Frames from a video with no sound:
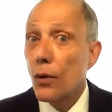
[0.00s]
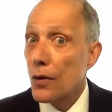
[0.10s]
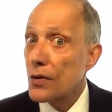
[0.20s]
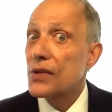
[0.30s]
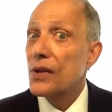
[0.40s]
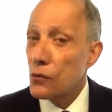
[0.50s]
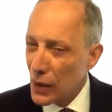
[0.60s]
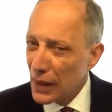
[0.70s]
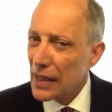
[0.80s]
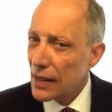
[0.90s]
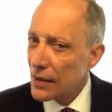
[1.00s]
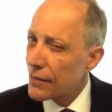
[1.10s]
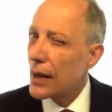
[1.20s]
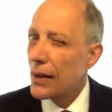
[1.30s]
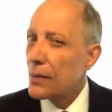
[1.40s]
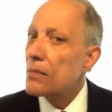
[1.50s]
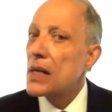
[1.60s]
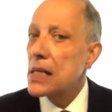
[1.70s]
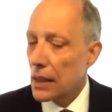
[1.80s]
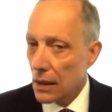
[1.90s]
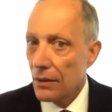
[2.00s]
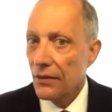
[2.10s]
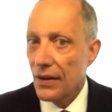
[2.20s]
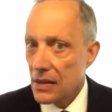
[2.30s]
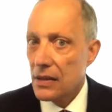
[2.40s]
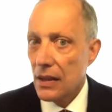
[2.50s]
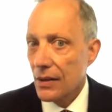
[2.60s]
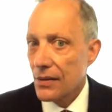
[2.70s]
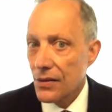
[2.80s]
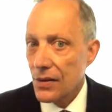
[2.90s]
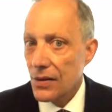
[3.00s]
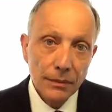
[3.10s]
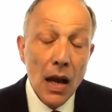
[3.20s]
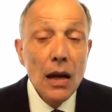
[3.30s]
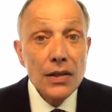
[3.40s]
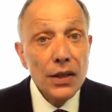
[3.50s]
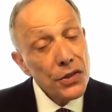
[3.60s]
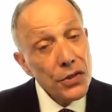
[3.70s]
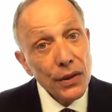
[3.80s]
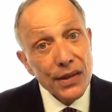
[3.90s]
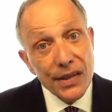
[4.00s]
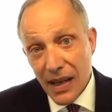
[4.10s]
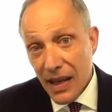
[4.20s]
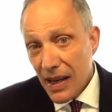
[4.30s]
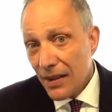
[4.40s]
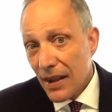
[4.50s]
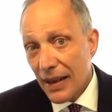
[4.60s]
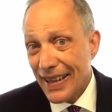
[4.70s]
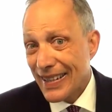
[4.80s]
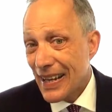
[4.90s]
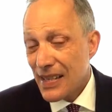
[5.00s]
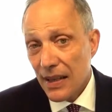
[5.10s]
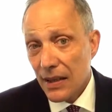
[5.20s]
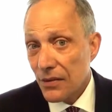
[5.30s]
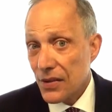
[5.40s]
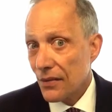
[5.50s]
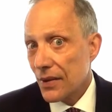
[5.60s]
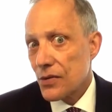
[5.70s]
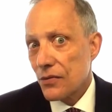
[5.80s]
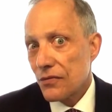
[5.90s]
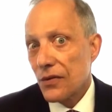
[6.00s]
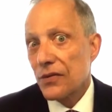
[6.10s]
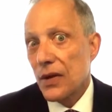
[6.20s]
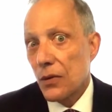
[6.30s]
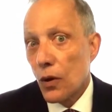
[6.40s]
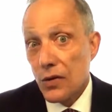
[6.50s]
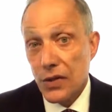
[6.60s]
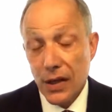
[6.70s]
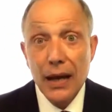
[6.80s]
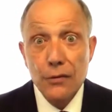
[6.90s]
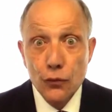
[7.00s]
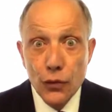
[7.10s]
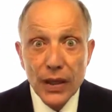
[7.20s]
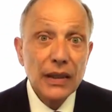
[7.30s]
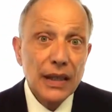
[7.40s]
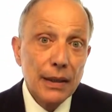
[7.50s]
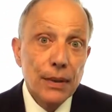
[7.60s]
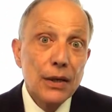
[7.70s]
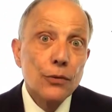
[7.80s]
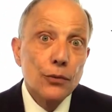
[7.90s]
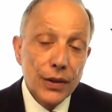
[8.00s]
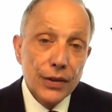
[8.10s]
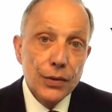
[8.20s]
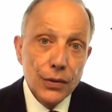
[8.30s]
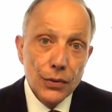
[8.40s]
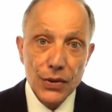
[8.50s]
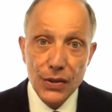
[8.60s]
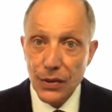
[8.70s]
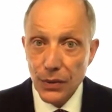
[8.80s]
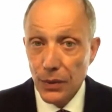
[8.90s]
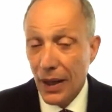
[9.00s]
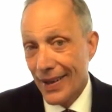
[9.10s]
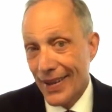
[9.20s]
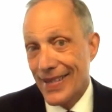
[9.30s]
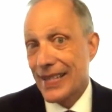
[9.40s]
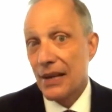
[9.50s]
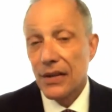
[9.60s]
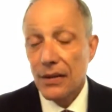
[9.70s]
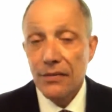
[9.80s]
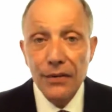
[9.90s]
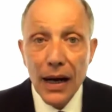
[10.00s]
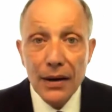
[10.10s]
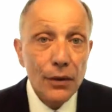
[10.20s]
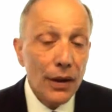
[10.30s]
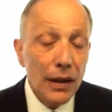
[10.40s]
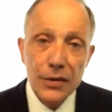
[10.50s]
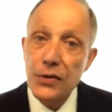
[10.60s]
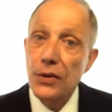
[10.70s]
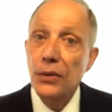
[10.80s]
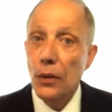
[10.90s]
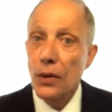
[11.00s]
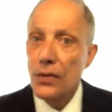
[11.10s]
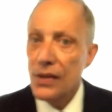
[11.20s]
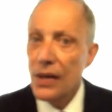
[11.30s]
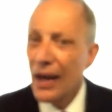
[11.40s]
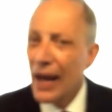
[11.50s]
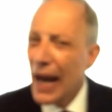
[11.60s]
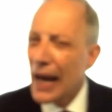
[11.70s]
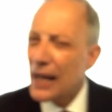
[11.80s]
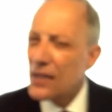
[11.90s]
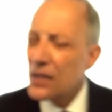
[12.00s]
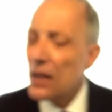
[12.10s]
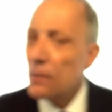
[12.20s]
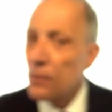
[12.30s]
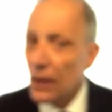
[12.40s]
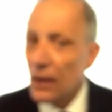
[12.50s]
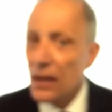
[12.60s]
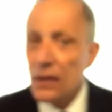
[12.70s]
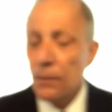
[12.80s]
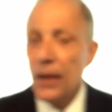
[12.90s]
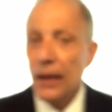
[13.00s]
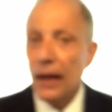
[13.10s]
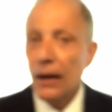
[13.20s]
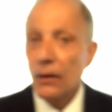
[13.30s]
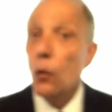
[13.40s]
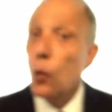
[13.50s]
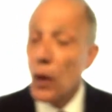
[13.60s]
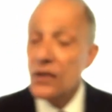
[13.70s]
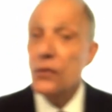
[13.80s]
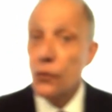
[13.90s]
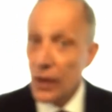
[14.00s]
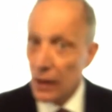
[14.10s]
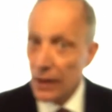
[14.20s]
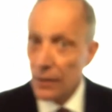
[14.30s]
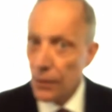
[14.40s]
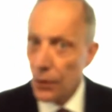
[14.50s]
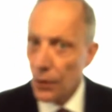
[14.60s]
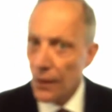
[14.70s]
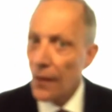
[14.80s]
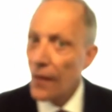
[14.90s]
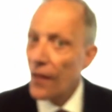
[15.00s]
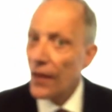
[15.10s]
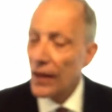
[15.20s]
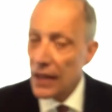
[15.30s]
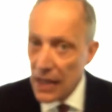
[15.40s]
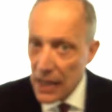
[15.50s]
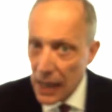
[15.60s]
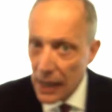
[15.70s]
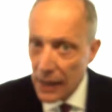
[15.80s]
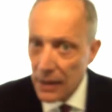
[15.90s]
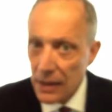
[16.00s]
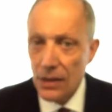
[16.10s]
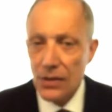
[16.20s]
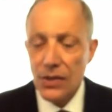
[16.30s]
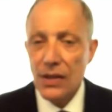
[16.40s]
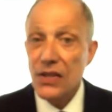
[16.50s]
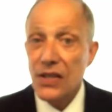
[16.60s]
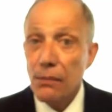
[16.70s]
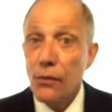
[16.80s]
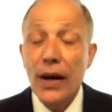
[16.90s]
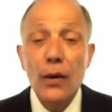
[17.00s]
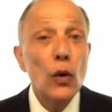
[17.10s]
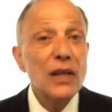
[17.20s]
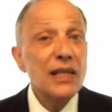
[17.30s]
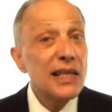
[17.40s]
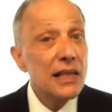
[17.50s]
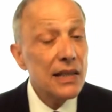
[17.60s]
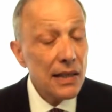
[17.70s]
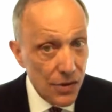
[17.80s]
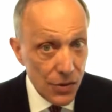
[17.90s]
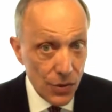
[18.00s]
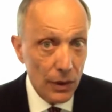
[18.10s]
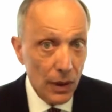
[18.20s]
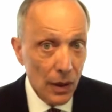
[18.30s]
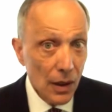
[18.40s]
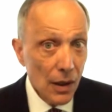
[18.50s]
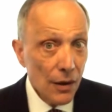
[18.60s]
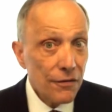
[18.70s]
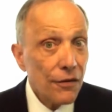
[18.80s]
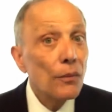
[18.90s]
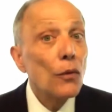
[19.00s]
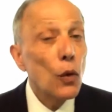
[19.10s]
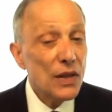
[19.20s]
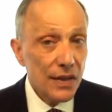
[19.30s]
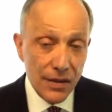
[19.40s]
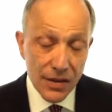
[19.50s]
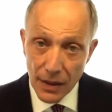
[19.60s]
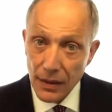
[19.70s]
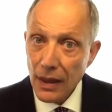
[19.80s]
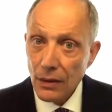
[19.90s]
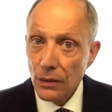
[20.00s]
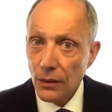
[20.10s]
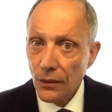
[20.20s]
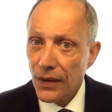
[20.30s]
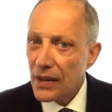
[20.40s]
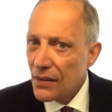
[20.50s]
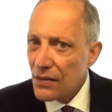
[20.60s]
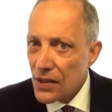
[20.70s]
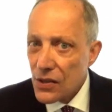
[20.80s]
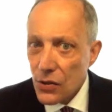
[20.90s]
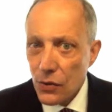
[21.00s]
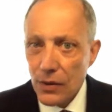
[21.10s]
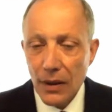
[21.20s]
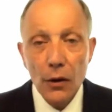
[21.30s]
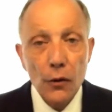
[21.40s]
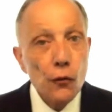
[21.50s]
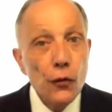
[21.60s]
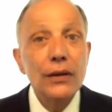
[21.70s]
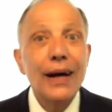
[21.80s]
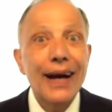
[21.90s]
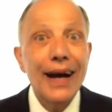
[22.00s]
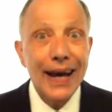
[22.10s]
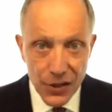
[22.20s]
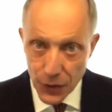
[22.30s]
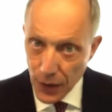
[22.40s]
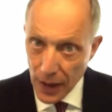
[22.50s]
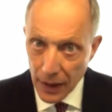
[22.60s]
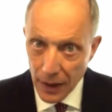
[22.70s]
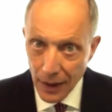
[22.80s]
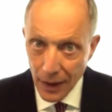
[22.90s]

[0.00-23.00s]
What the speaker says: words that really convey the meaning of that sentence. So that you could say that an essay of 750 words can really be reduced to 75 or 100 words. And it's the ability to pick out what's really important, the key ideas, to separate what's essential from what's incidental, that gives a student a real X-ray